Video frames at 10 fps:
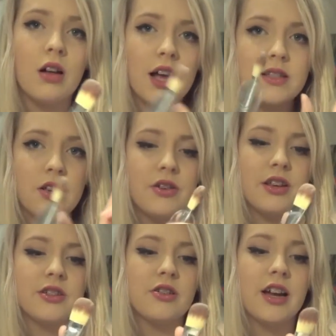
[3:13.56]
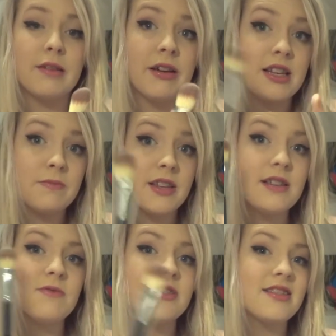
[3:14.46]
that's the only thing I don't like about these, but
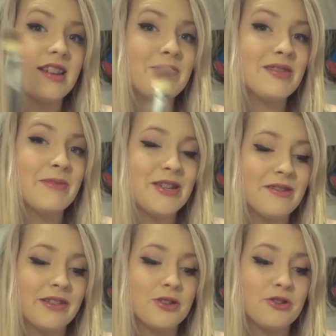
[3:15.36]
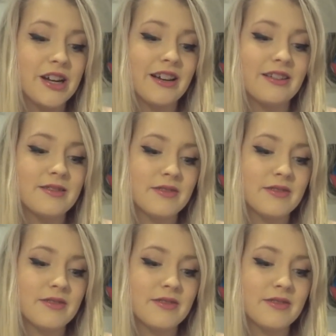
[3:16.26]
these ones seem to be doing the trick,